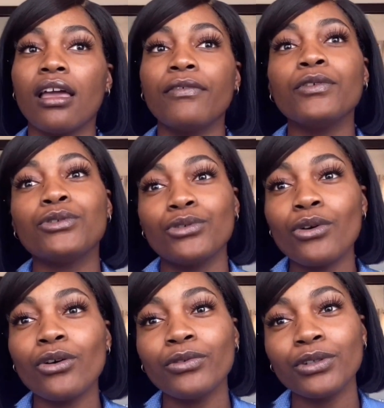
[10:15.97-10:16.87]
if you
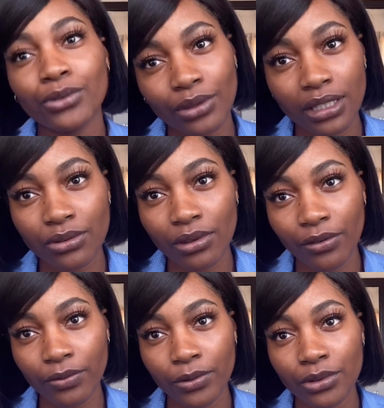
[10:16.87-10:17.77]
do overdo things with
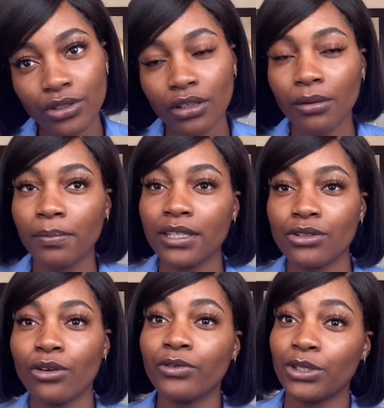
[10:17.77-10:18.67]
the fruits compared
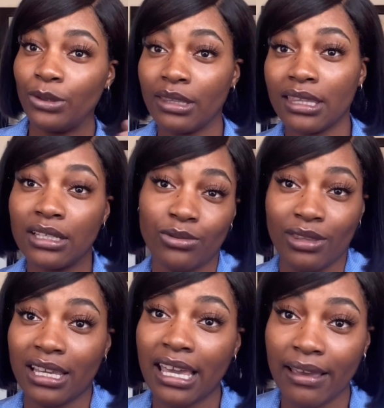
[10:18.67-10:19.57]
to overdoing things
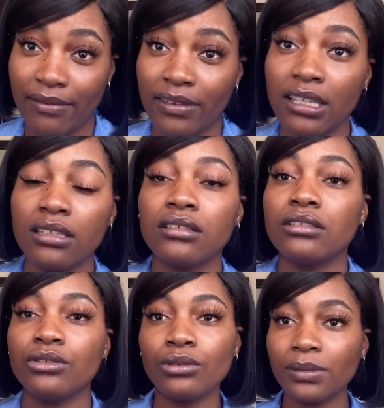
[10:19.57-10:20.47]
with the caffeine,
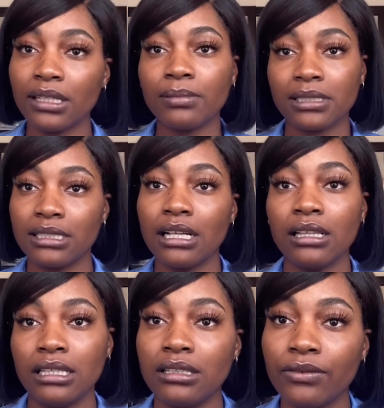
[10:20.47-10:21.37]
you'll be able to
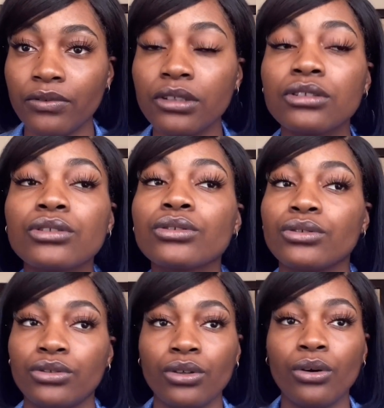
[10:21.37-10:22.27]
tell the difference.
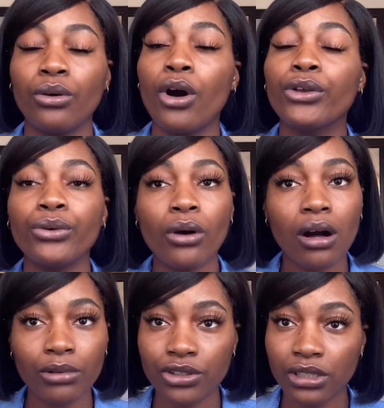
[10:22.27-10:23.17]
So you
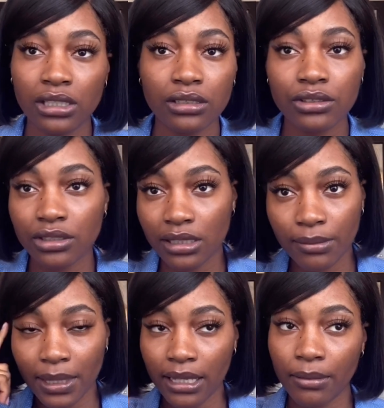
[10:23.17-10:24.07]
are what you eat. Just
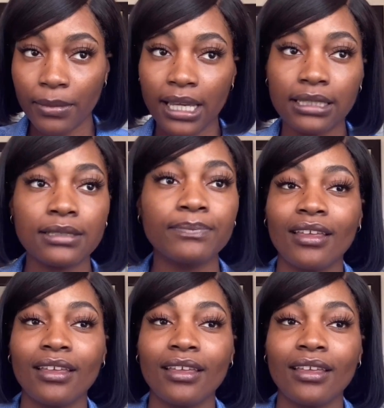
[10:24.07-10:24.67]
keep that in mind.